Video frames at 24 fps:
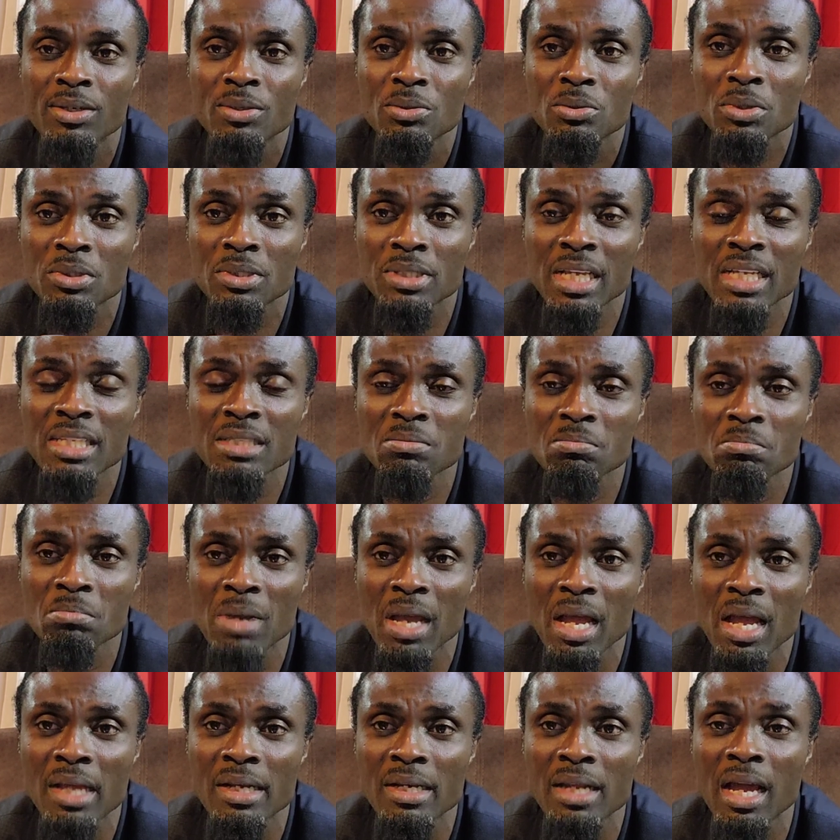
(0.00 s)
to this
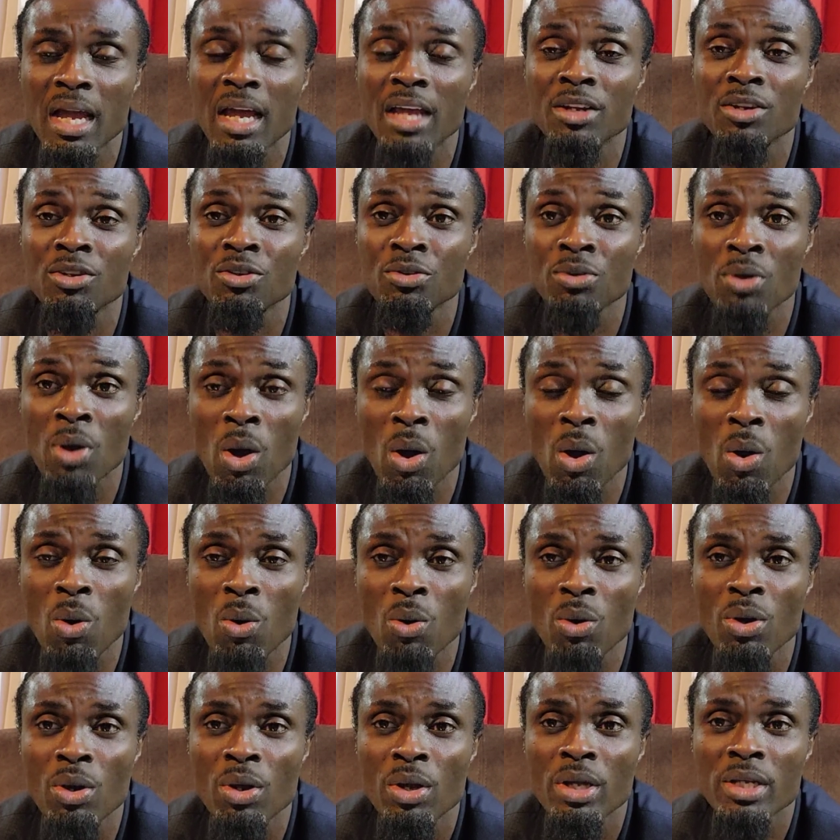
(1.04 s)
man and now
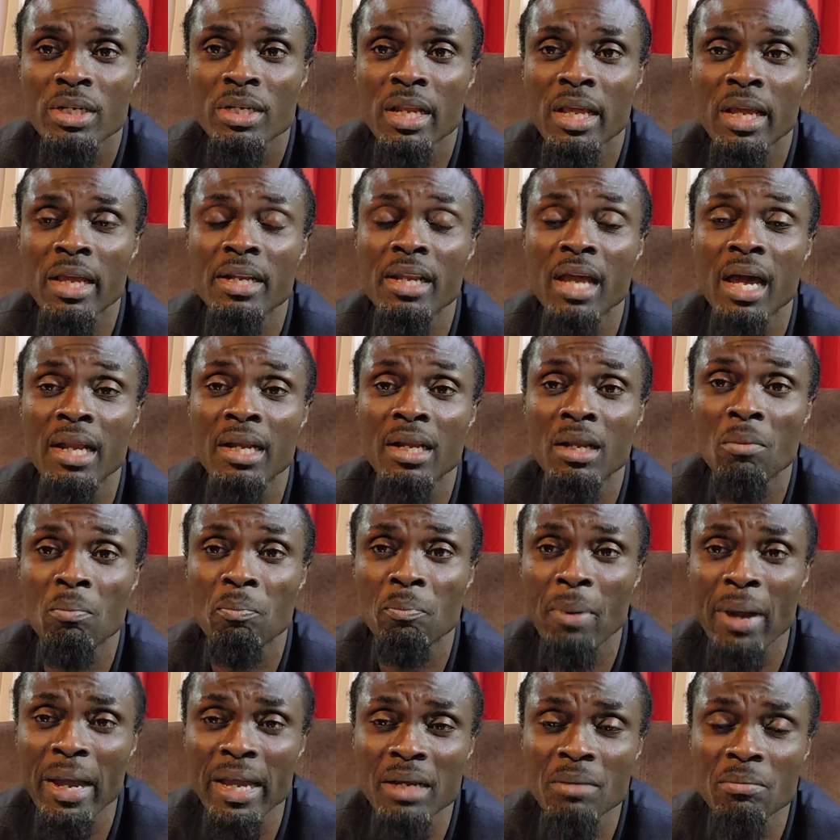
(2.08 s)
in an
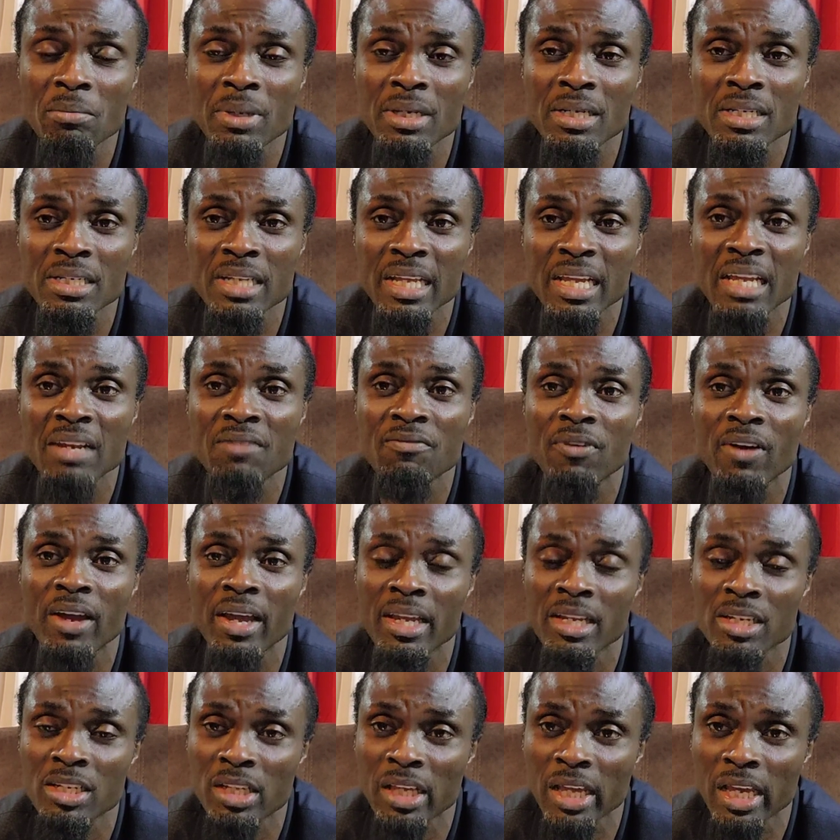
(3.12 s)
appointment date for
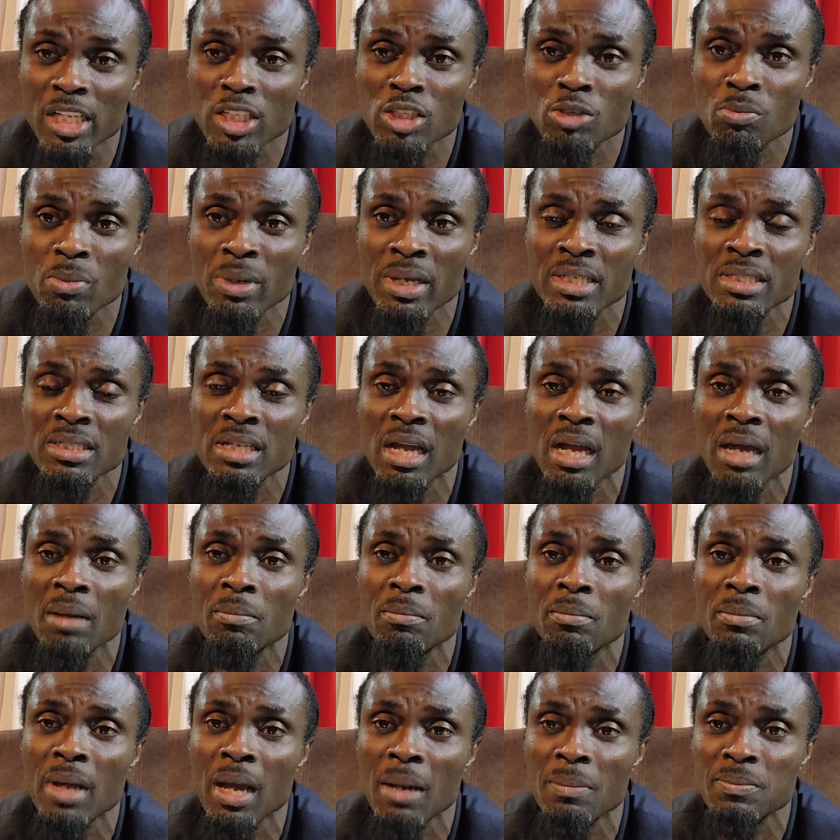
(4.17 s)
engagement at
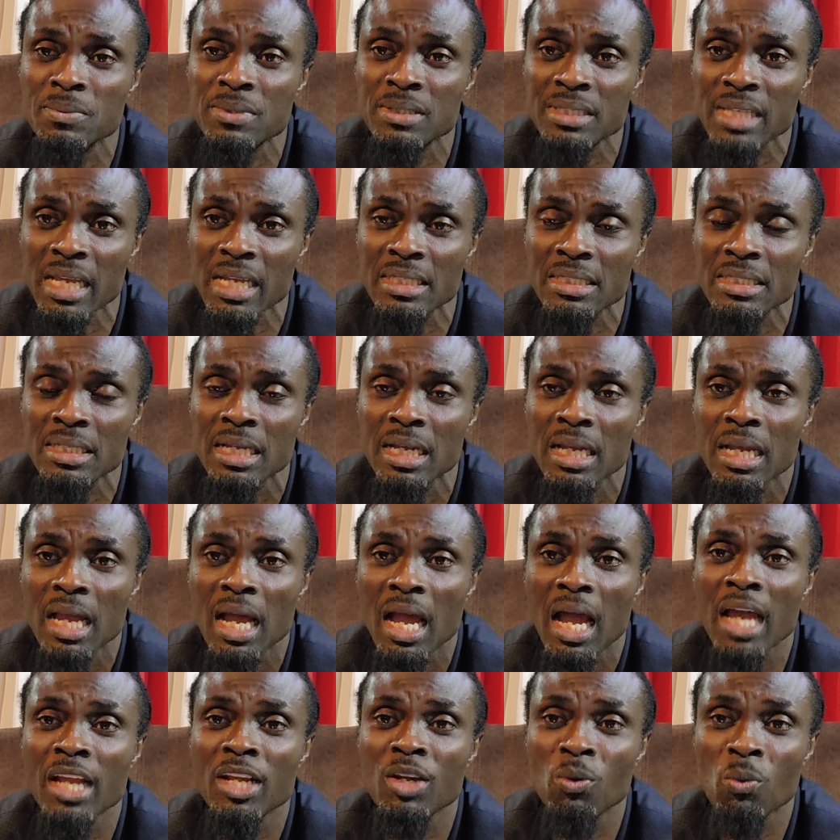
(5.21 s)
upset
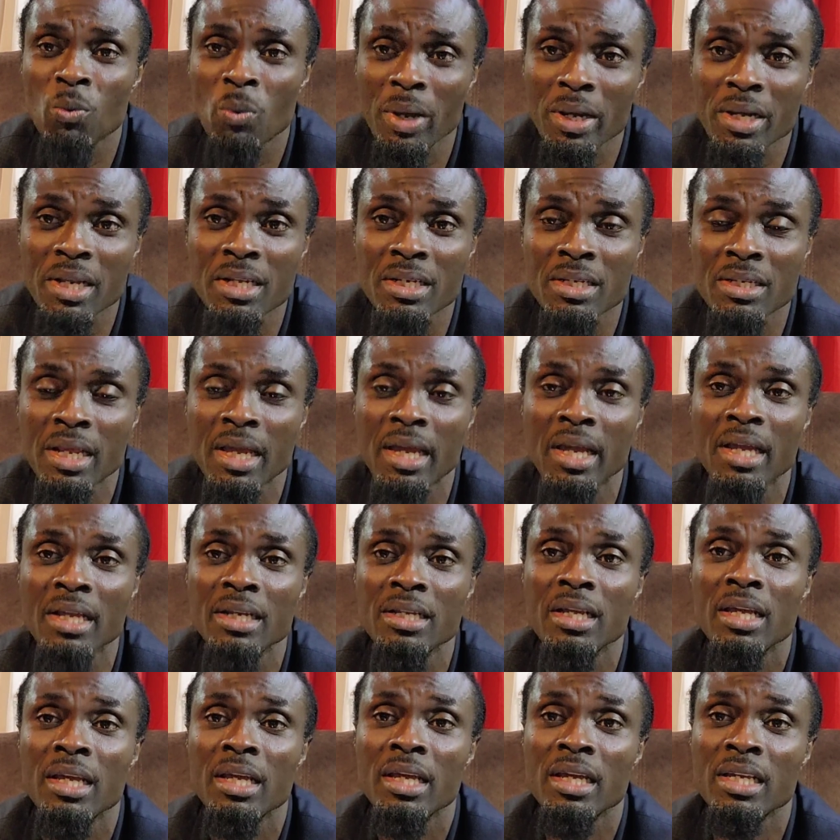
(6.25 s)
and the wedding date
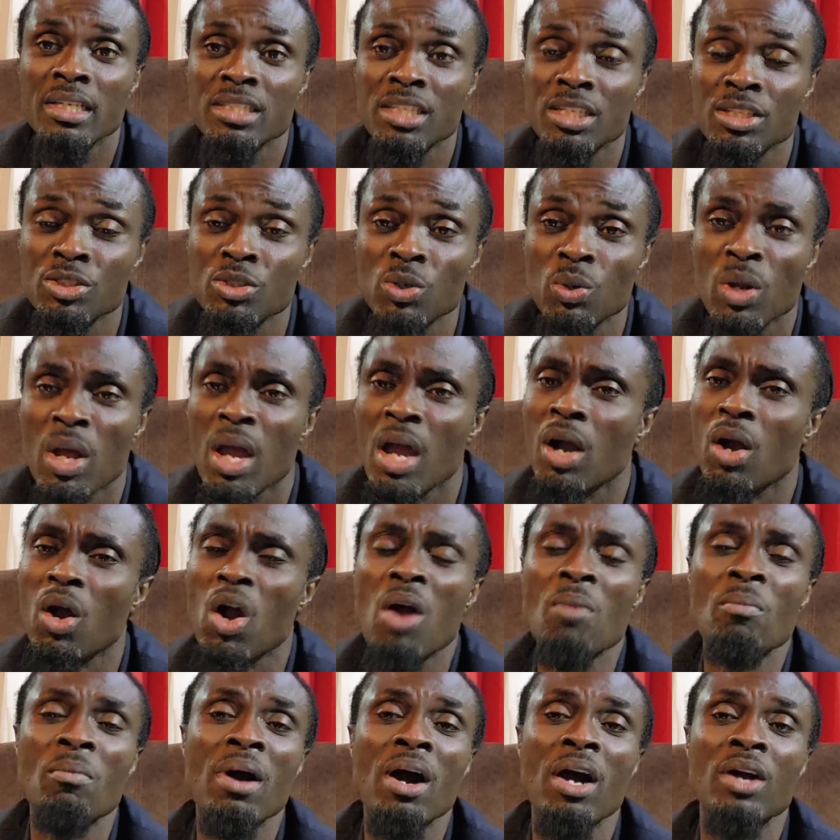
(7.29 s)
is in June.
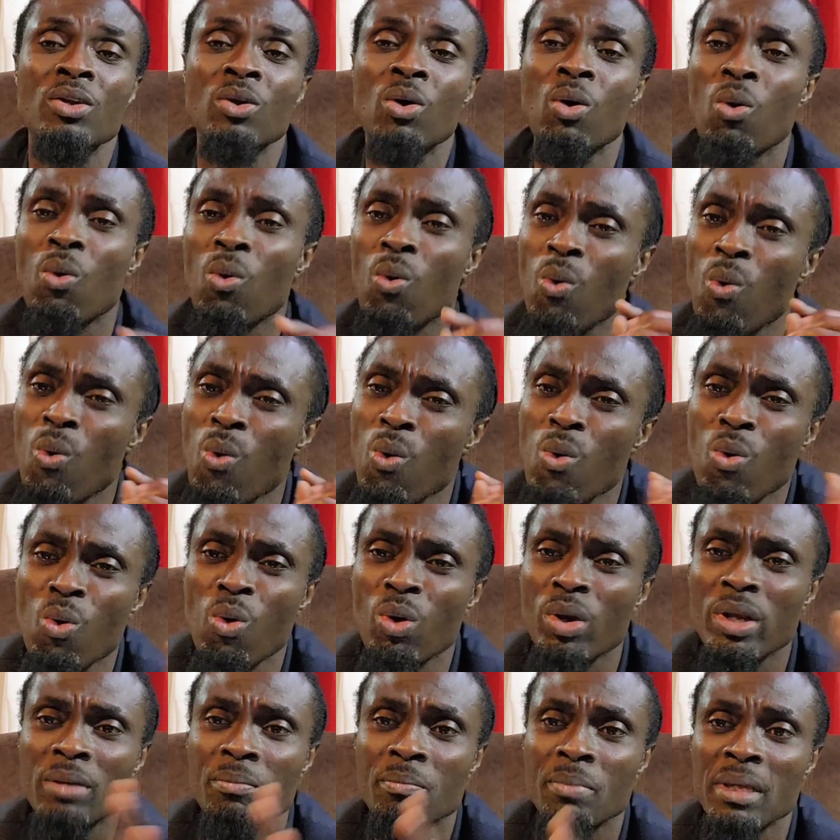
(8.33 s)
Come on now, who
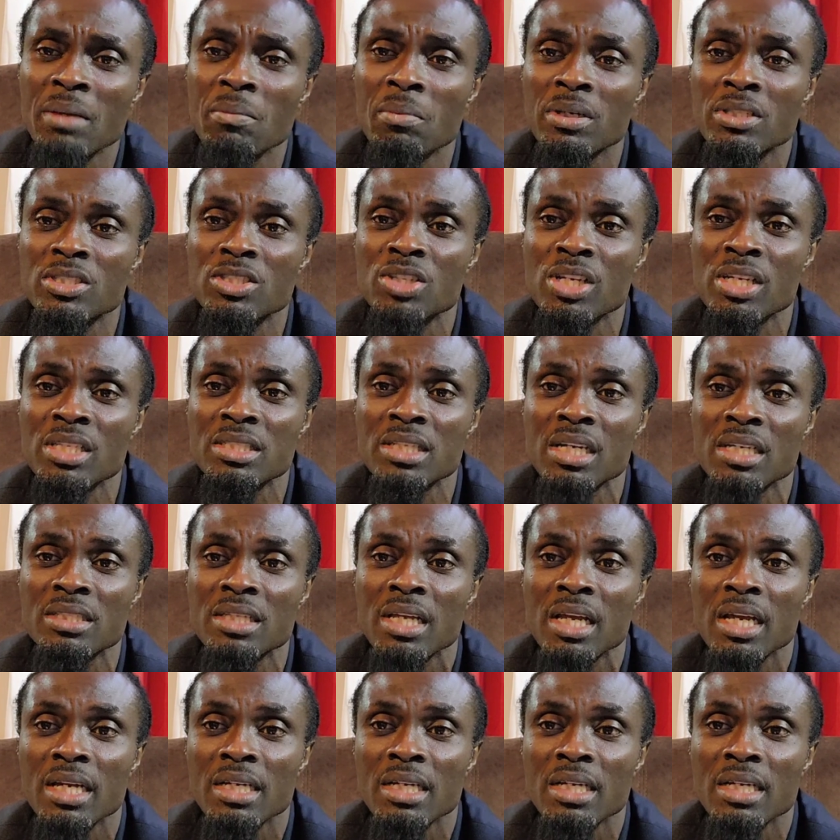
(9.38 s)
could it be but Jesus?